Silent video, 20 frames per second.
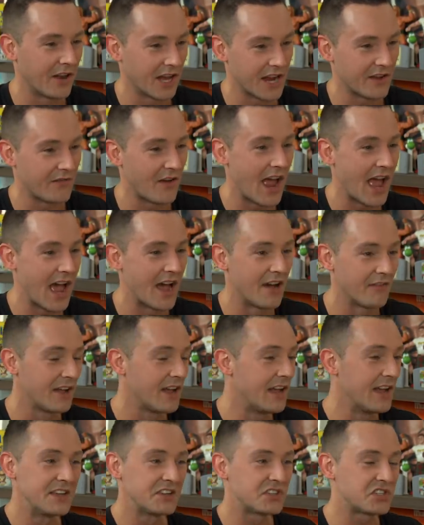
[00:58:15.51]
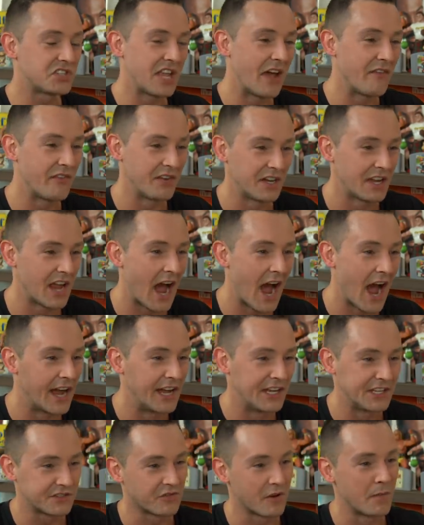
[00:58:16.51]
Like if I have seven
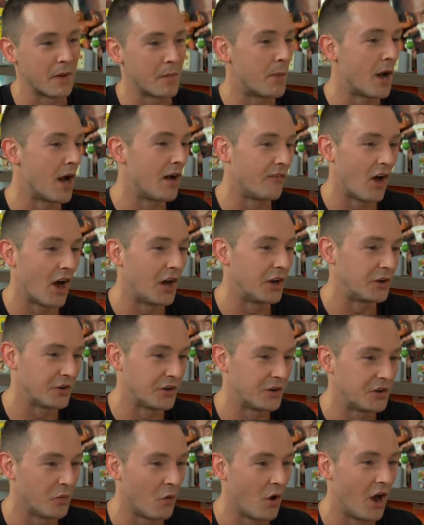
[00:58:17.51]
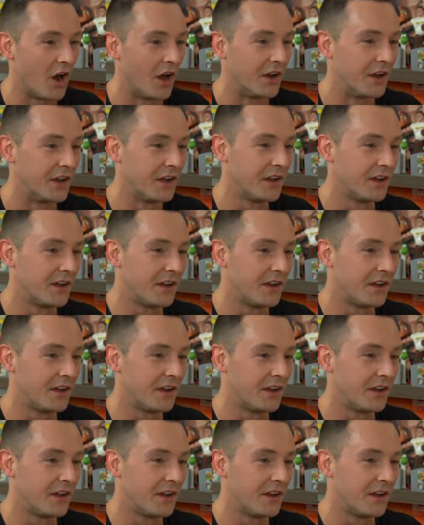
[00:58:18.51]
guys from above one hundred to one,